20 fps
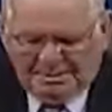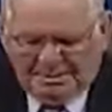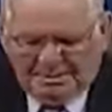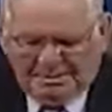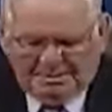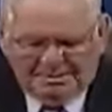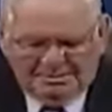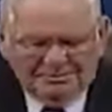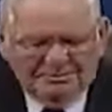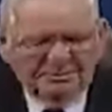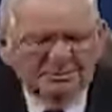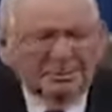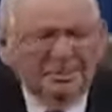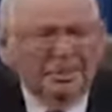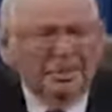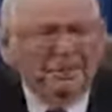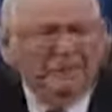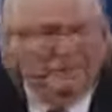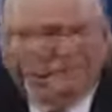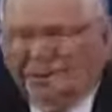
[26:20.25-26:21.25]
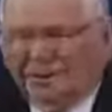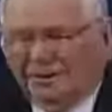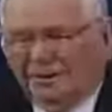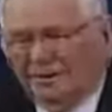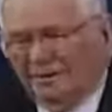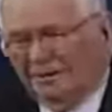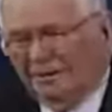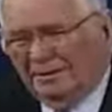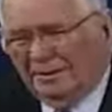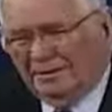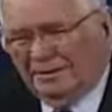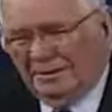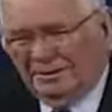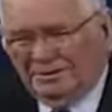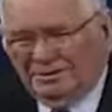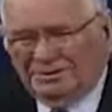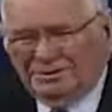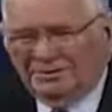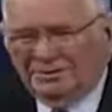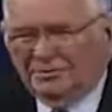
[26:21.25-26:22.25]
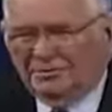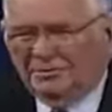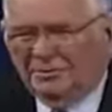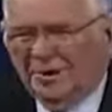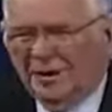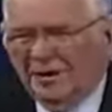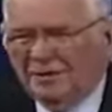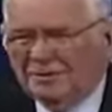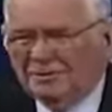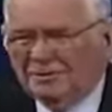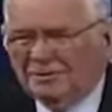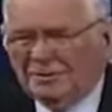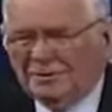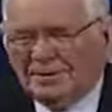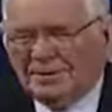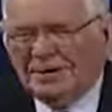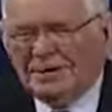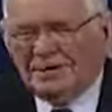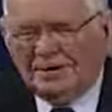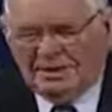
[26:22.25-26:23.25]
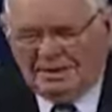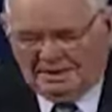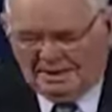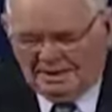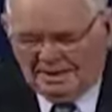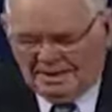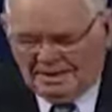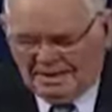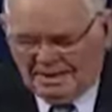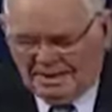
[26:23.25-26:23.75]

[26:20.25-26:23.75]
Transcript: Now listen carefully. This is your father speaking.